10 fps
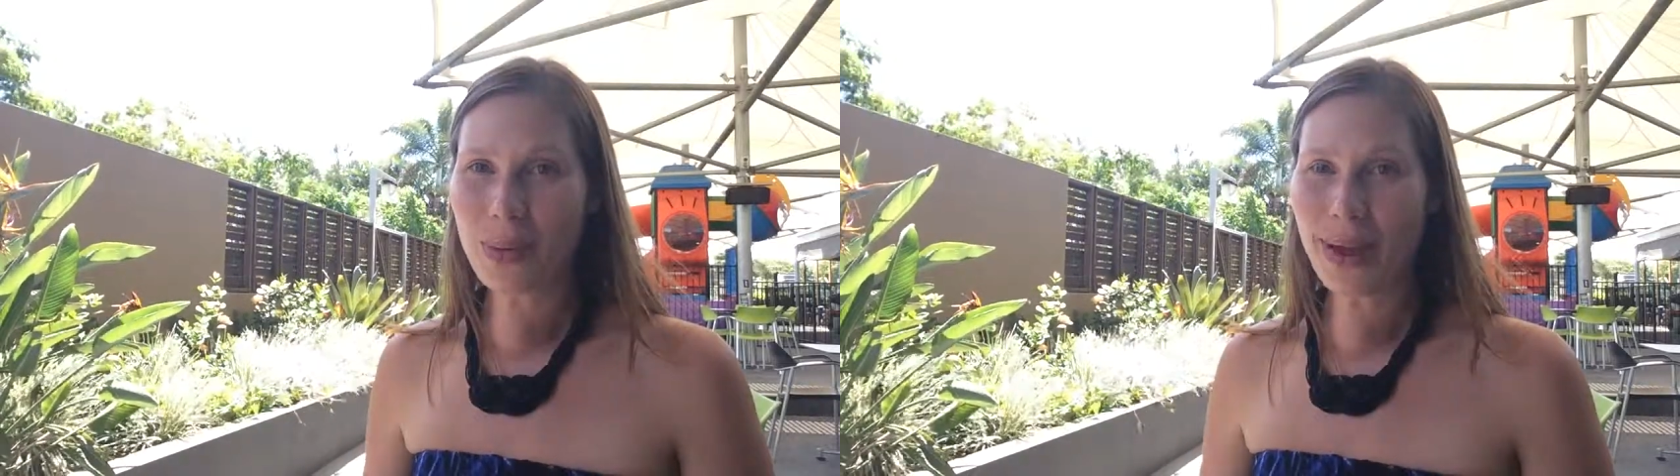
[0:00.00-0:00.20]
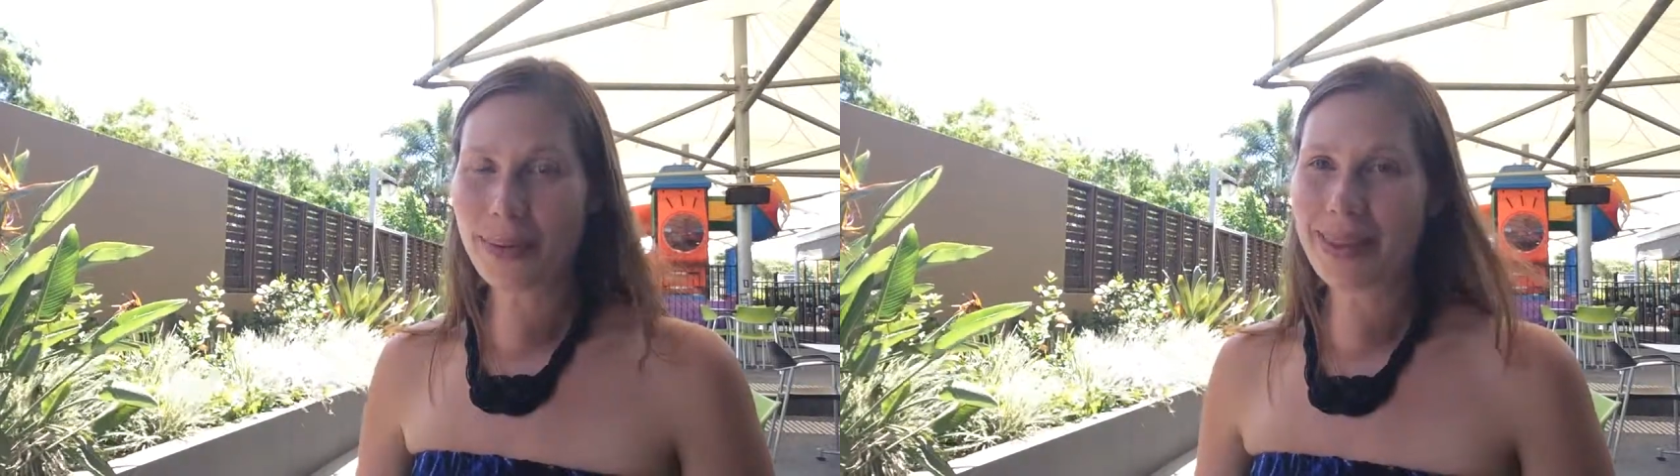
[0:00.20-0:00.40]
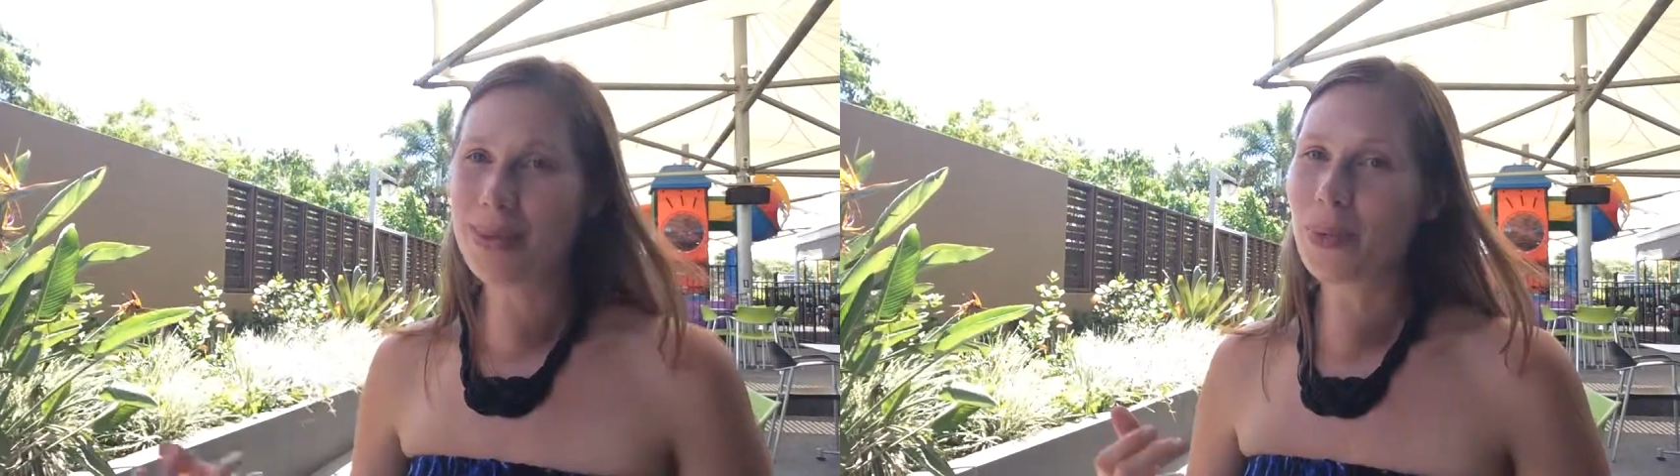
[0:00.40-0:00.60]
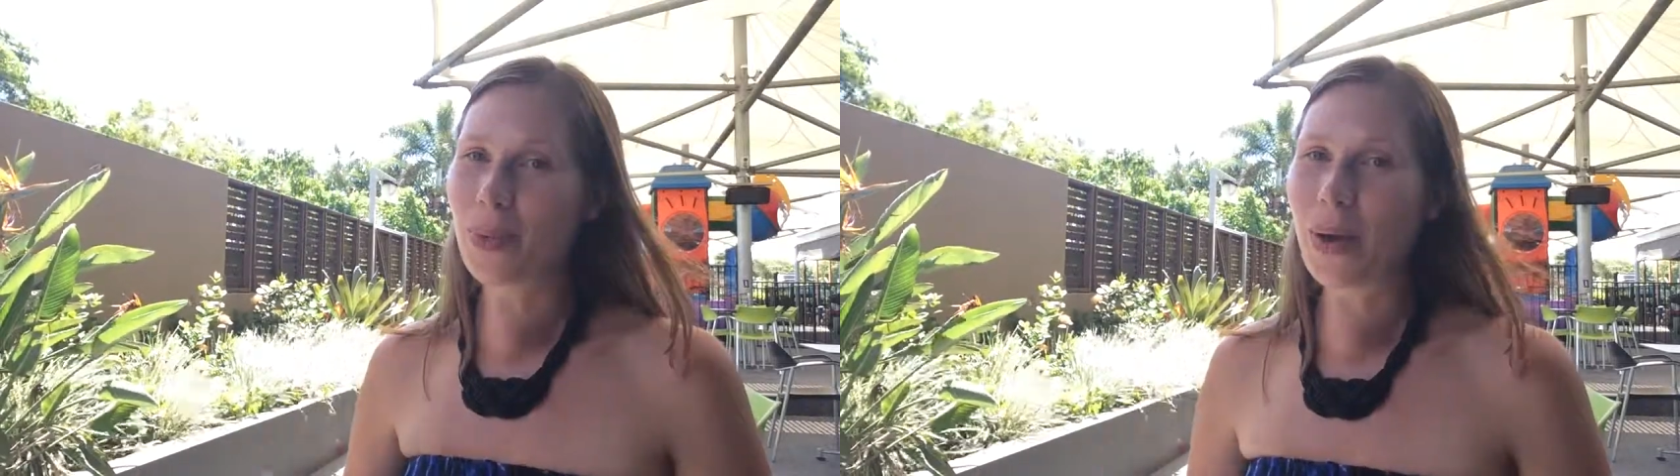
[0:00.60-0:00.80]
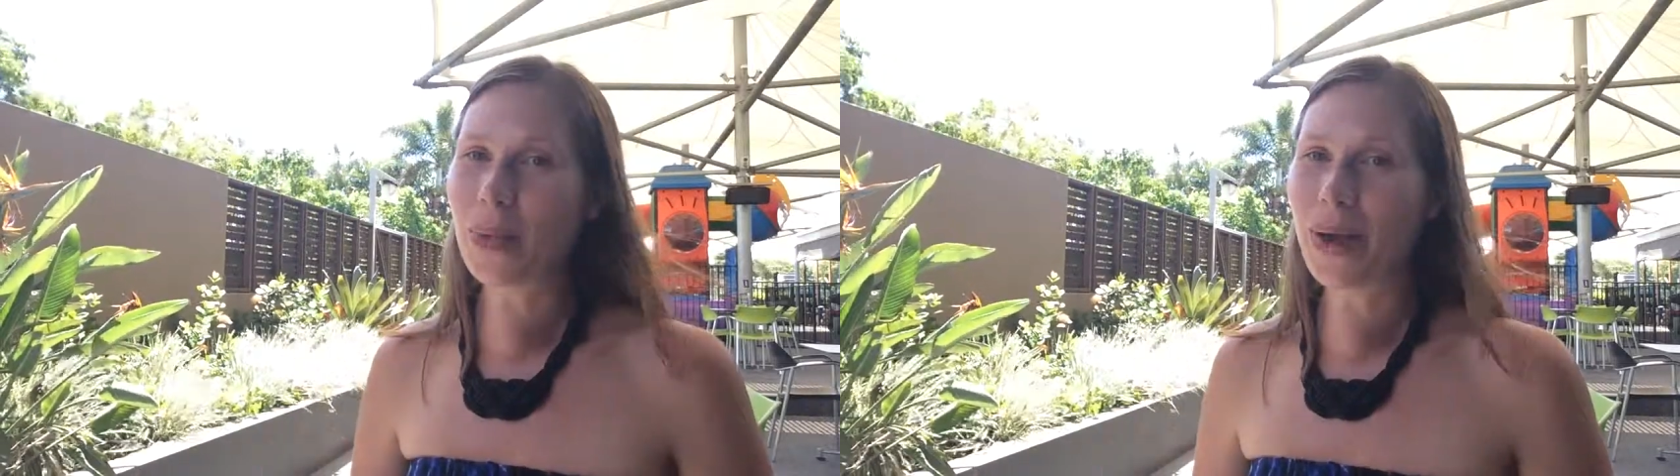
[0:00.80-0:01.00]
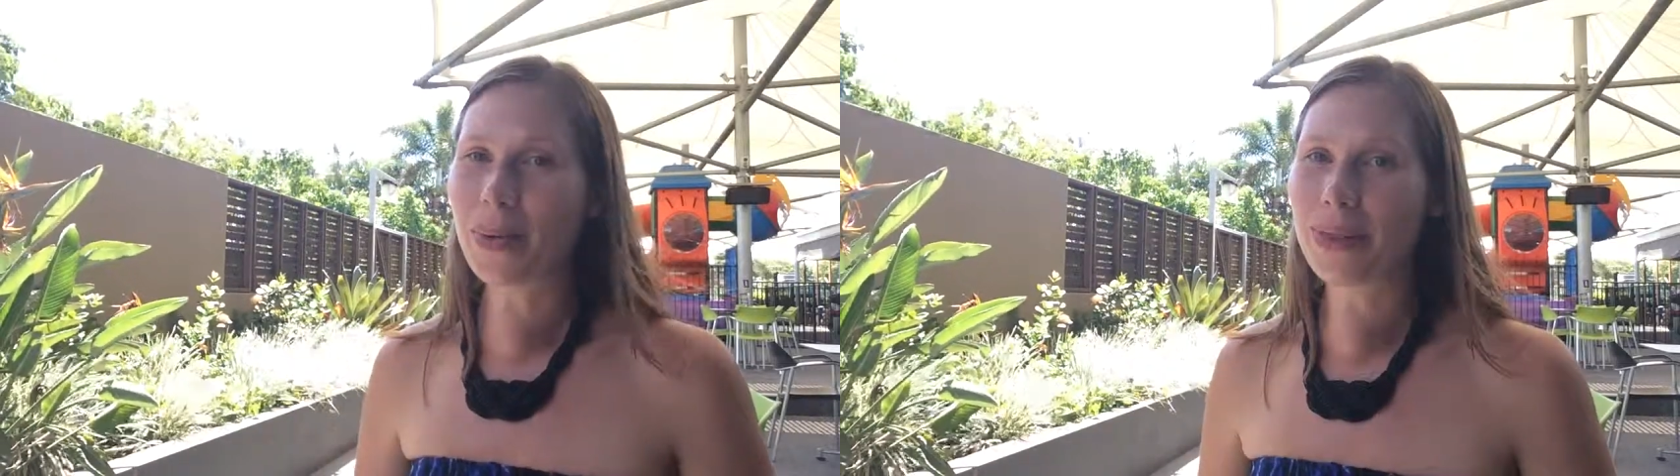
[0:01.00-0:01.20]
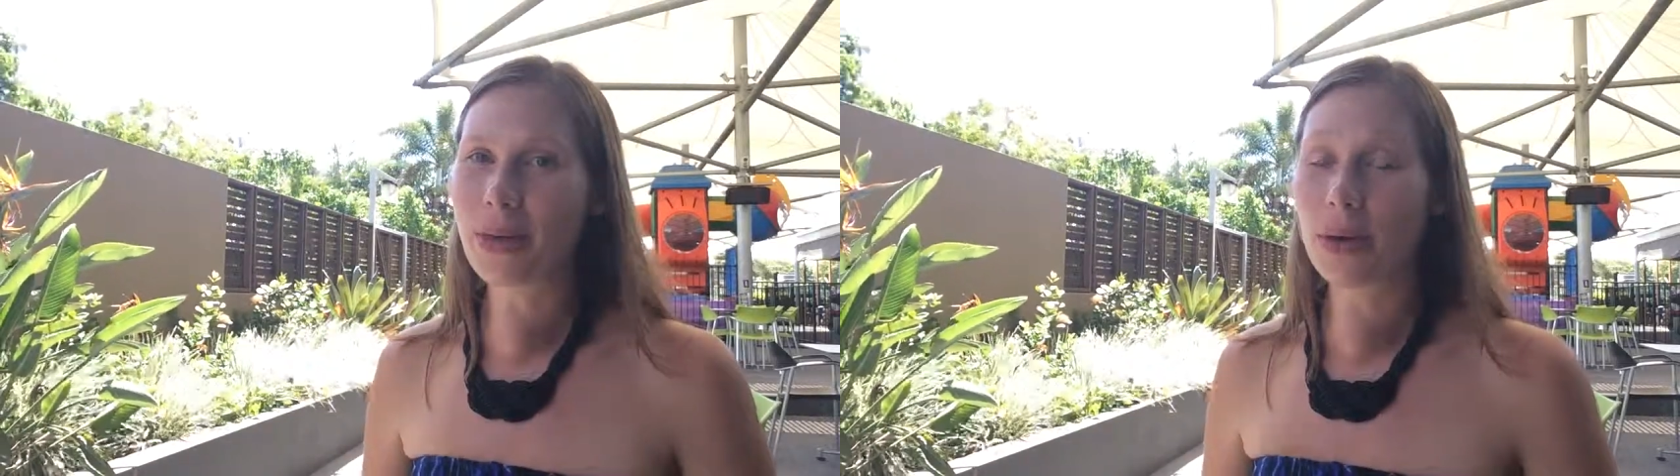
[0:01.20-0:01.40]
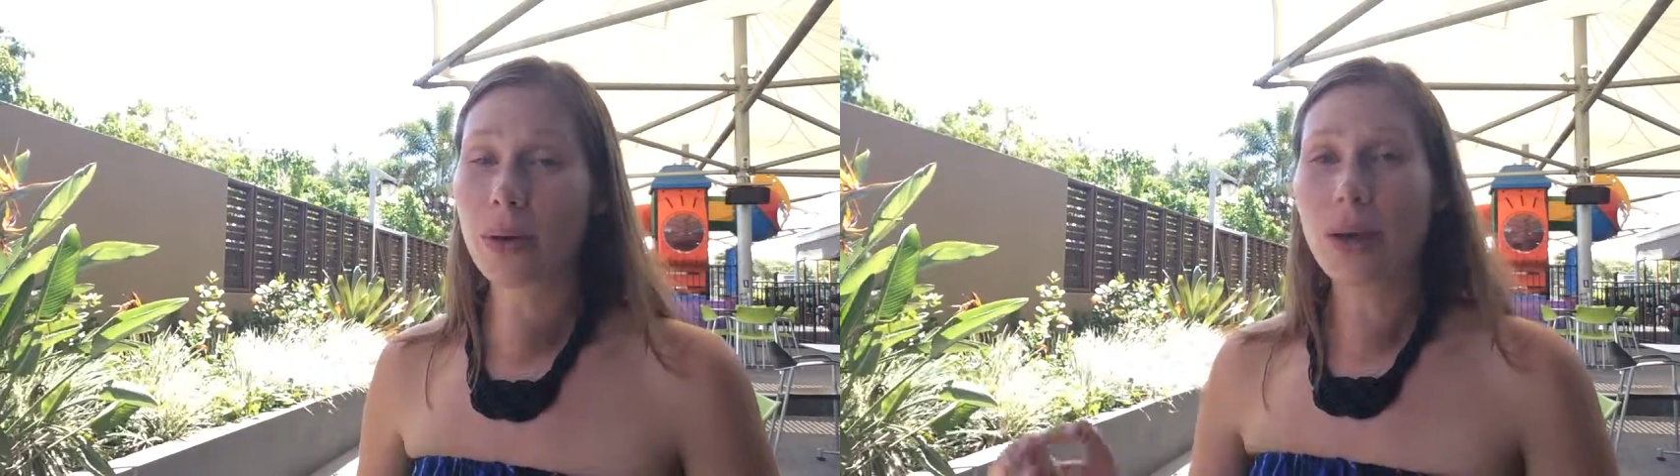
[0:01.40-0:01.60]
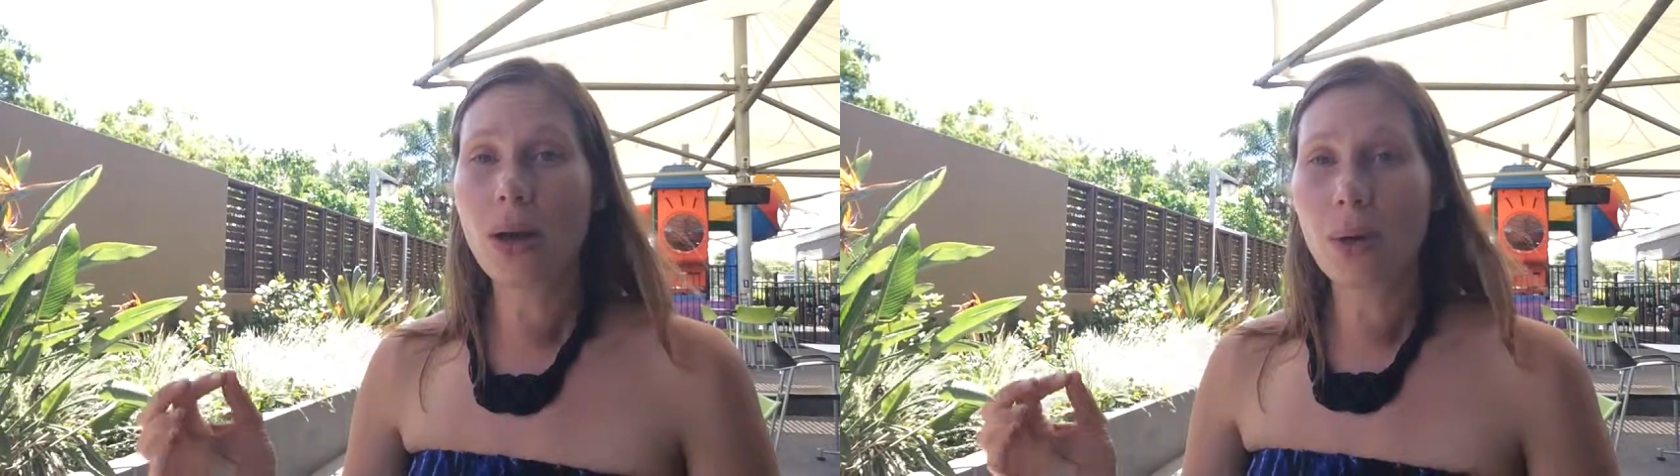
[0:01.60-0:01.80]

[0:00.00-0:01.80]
work with and will want to work with you